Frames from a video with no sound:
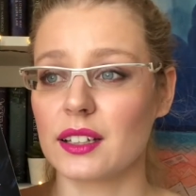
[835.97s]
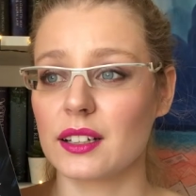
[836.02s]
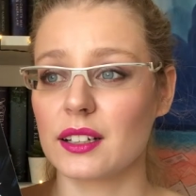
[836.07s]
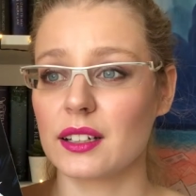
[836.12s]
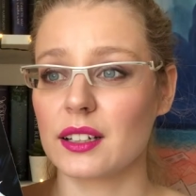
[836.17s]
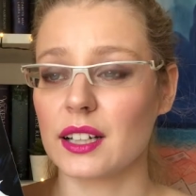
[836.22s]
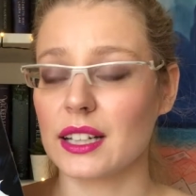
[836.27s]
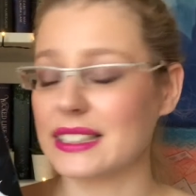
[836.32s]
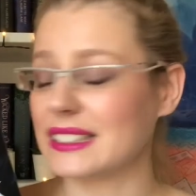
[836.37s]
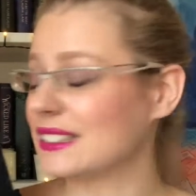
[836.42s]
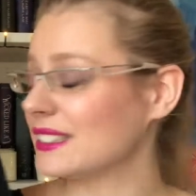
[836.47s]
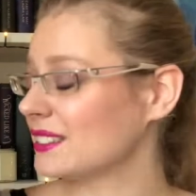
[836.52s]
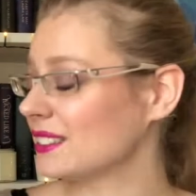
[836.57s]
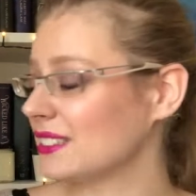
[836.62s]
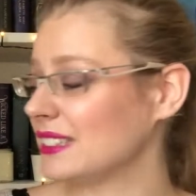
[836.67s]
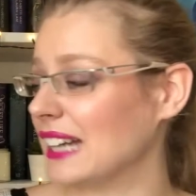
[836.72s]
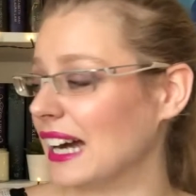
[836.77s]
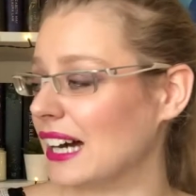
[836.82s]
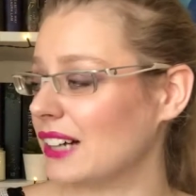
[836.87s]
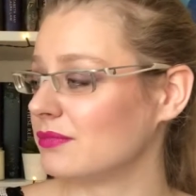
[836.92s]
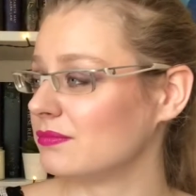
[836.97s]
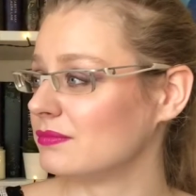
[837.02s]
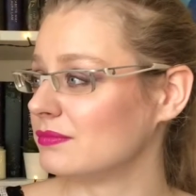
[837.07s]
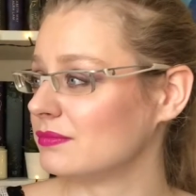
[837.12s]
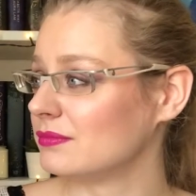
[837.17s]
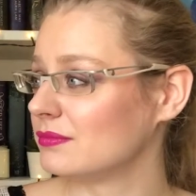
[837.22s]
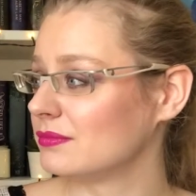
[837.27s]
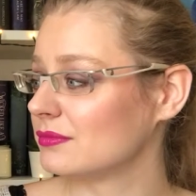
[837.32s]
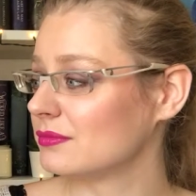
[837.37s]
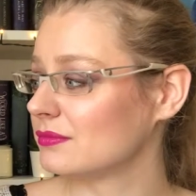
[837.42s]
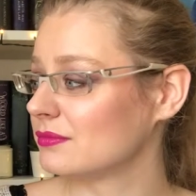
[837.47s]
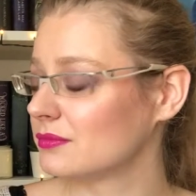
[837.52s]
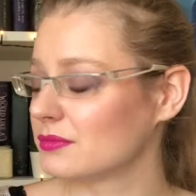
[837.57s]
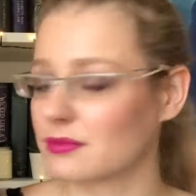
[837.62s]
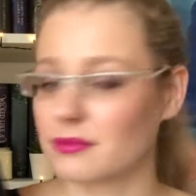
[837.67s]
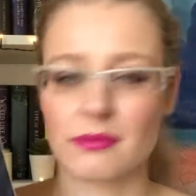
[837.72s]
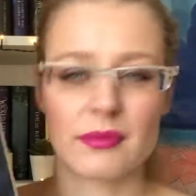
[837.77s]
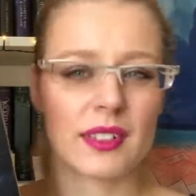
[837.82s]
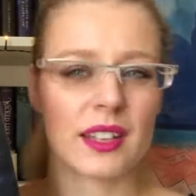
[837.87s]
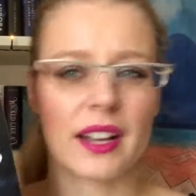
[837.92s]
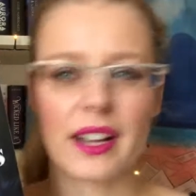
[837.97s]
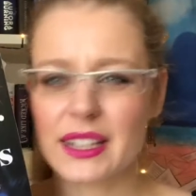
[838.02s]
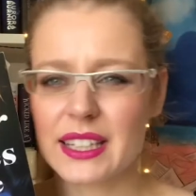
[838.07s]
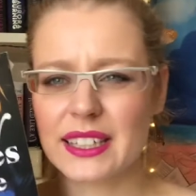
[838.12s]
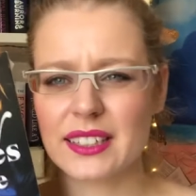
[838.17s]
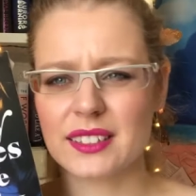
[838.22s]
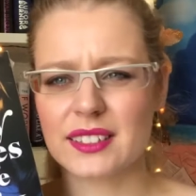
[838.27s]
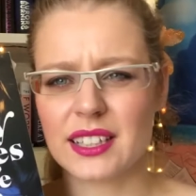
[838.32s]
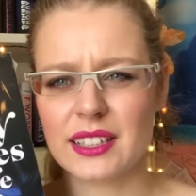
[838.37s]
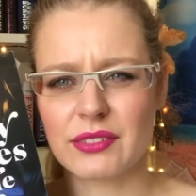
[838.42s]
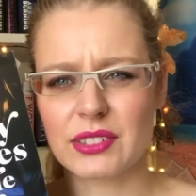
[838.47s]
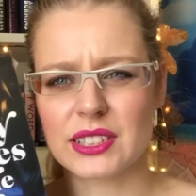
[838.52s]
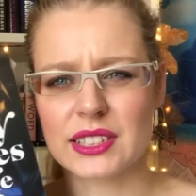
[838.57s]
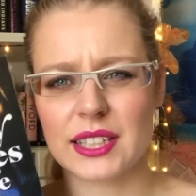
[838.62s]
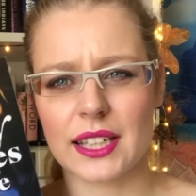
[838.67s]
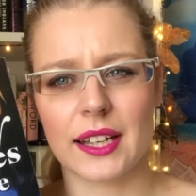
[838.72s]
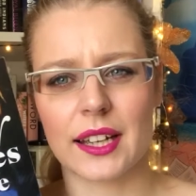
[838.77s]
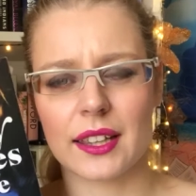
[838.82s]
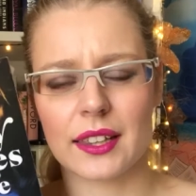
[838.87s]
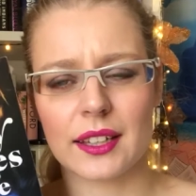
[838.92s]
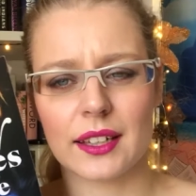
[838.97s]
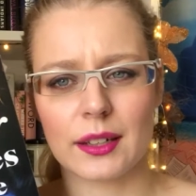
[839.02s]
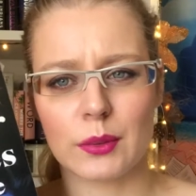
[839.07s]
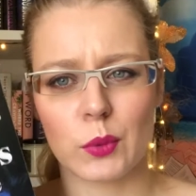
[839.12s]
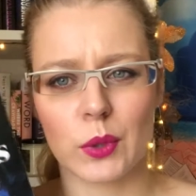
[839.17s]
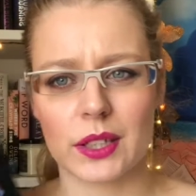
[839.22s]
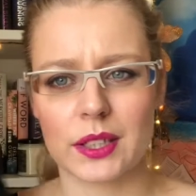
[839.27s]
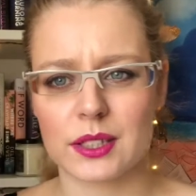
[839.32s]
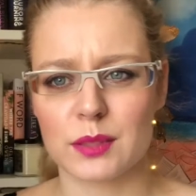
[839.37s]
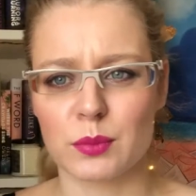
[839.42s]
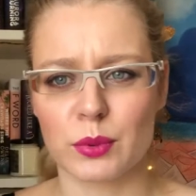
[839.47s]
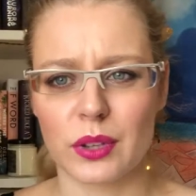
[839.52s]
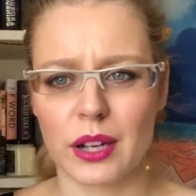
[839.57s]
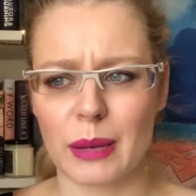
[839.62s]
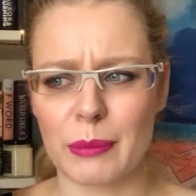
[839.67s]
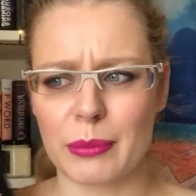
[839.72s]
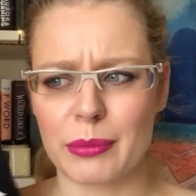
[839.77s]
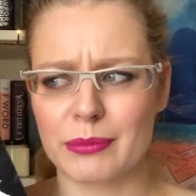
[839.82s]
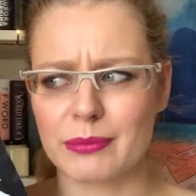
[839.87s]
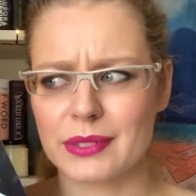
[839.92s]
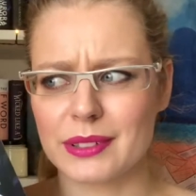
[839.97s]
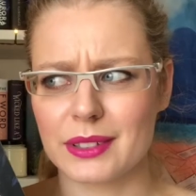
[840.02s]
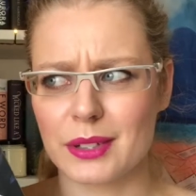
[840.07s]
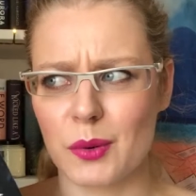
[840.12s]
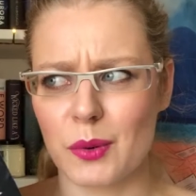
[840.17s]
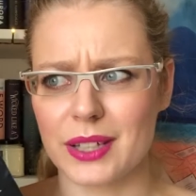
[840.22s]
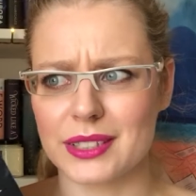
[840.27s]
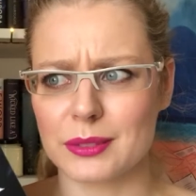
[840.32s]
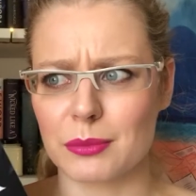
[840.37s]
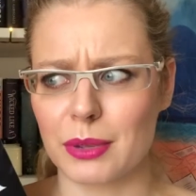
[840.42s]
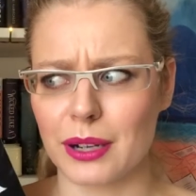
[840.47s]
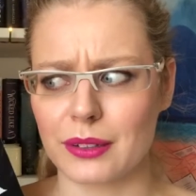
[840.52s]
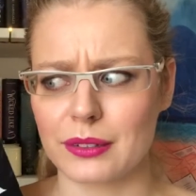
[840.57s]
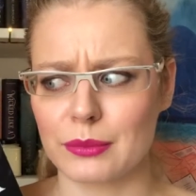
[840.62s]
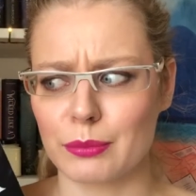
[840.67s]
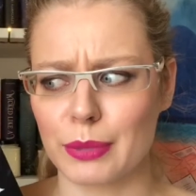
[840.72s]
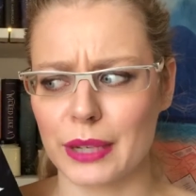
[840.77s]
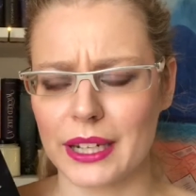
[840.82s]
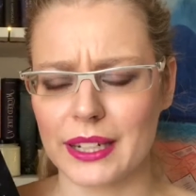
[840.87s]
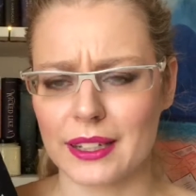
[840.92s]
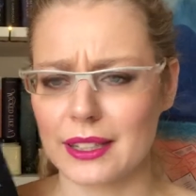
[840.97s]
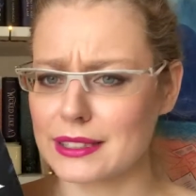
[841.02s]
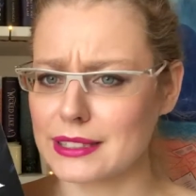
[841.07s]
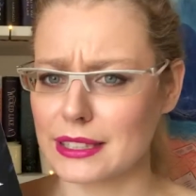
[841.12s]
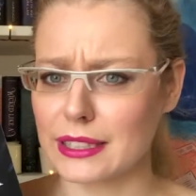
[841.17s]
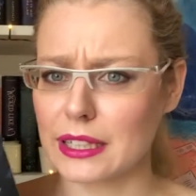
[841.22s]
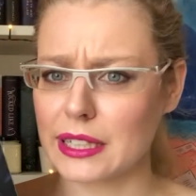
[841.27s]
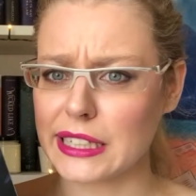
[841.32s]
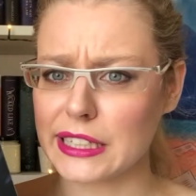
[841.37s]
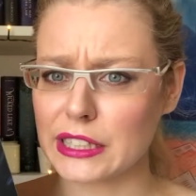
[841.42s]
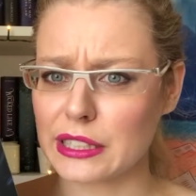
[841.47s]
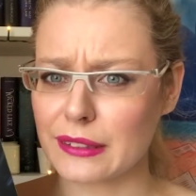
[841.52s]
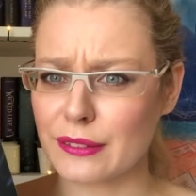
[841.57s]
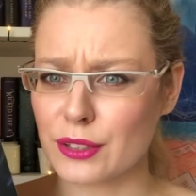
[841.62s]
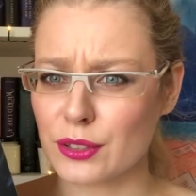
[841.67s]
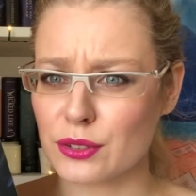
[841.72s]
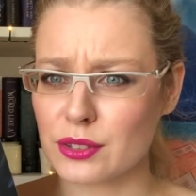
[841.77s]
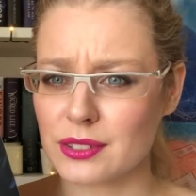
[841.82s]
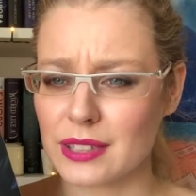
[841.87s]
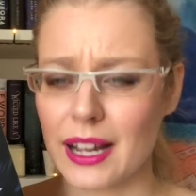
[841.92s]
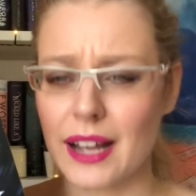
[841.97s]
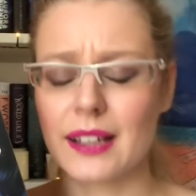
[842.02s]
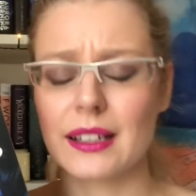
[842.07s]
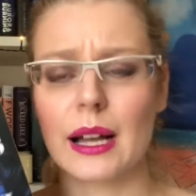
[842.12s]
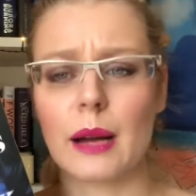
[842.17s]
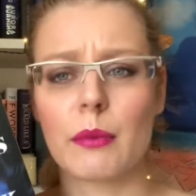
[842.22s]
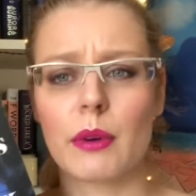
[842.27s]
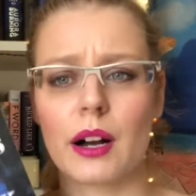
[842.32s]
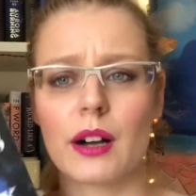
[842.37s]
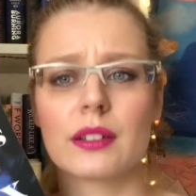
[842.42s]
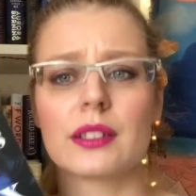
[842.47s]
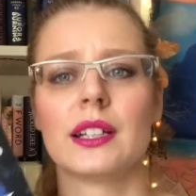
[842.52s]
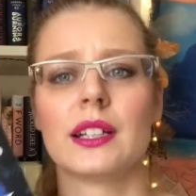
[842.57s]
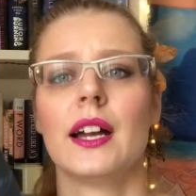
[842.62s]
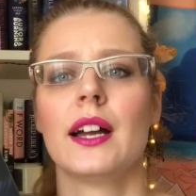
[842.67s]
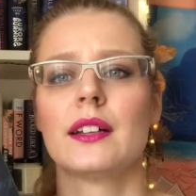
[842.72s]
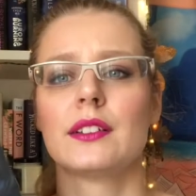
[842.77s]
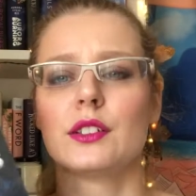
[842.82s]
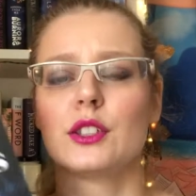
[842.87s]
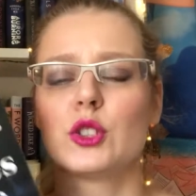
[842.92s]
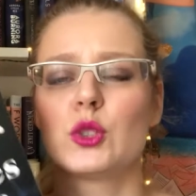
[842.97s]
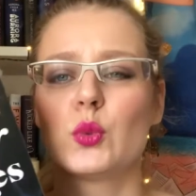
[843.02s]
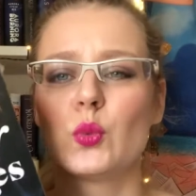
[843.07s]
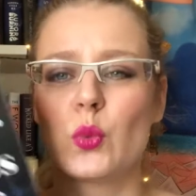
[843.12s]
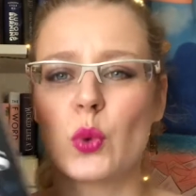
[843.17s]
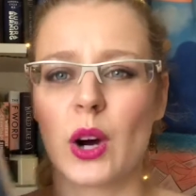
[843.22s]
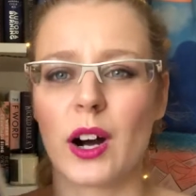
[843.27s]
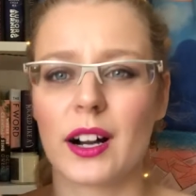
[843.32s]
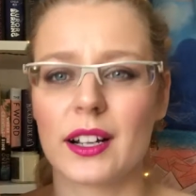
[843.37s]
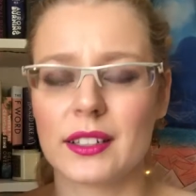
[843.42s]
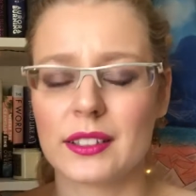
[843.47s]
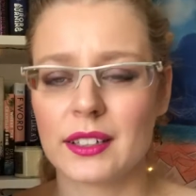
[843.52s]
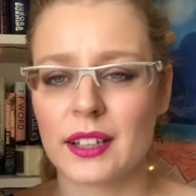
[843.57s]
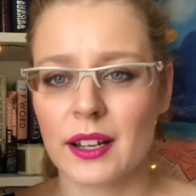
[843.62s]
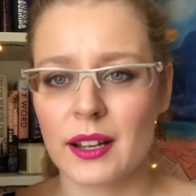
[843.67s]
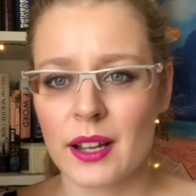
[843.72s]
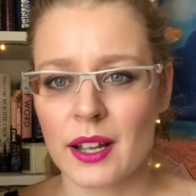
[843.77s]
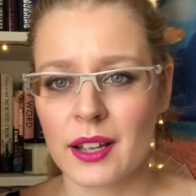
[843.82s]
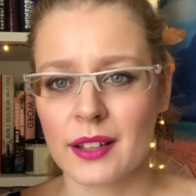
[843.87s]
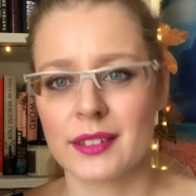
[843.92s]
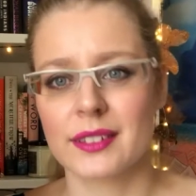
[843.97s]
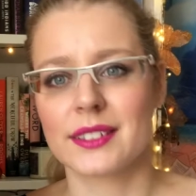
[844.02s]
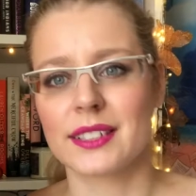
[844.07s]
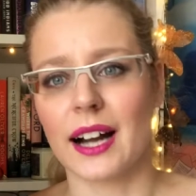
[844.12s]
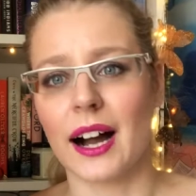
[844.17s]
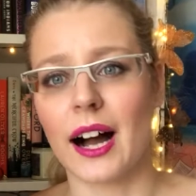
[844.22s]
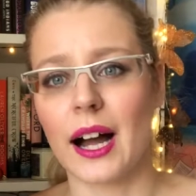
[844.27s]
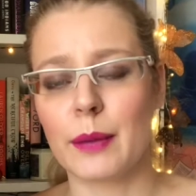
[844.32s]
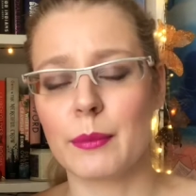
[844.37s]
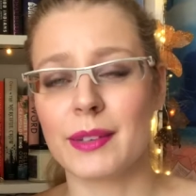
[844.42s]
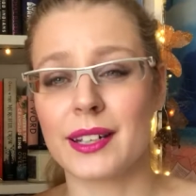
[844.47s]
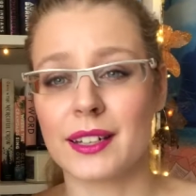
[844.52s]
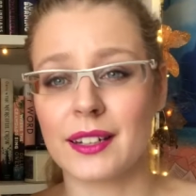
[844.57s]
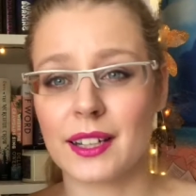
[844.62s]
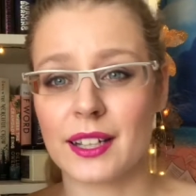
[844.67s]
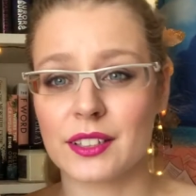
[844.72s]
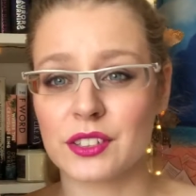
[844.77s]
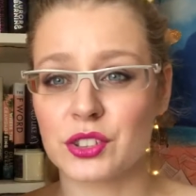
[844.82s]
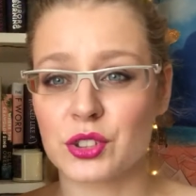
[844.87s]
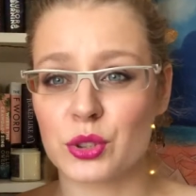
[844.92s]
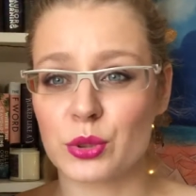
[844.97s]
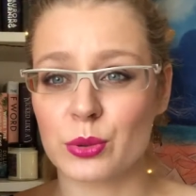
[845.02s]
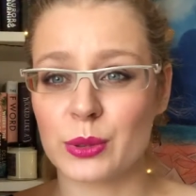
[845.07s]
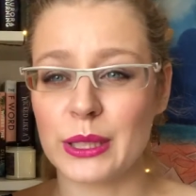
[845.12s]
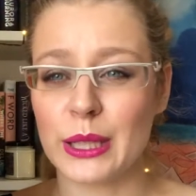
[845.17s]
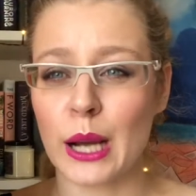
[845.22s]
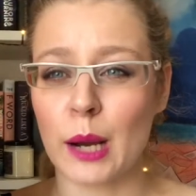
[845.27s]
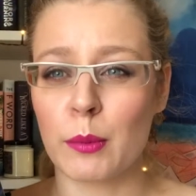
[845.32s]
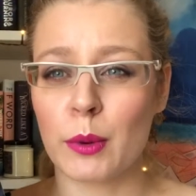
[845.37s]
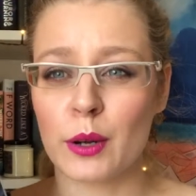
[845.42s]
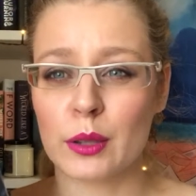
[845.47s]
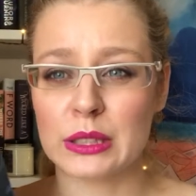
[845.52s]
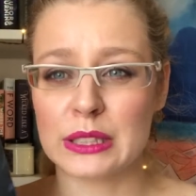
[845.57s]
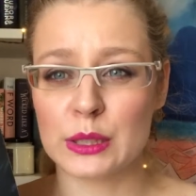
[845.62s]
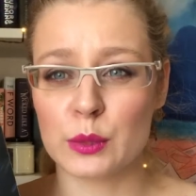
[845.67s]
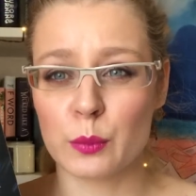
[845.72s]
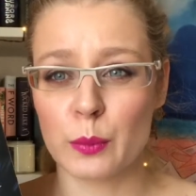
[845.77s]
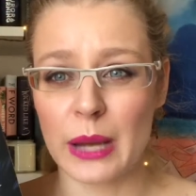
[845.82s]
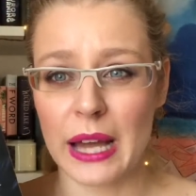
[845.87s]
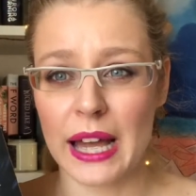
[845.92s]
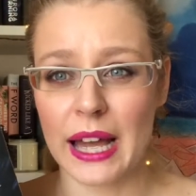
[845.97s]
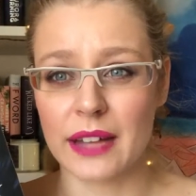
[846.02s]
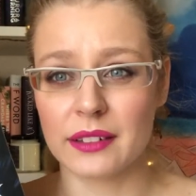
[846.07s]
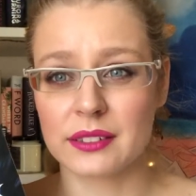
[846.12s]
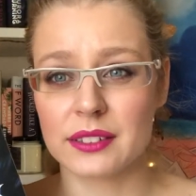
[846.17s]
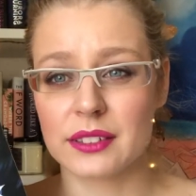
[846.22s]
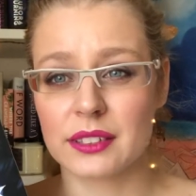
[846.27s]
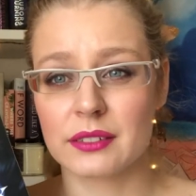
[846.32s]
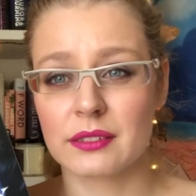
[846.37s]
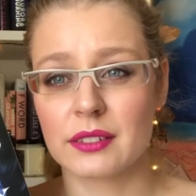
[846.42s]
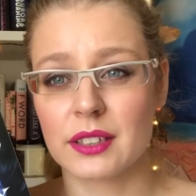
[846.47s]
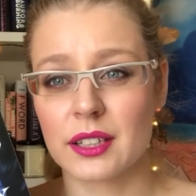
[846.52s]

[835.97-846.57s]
And yeah, I didn't even say, I think, what this book was about, but it's an interview style about this one time in history, about this band,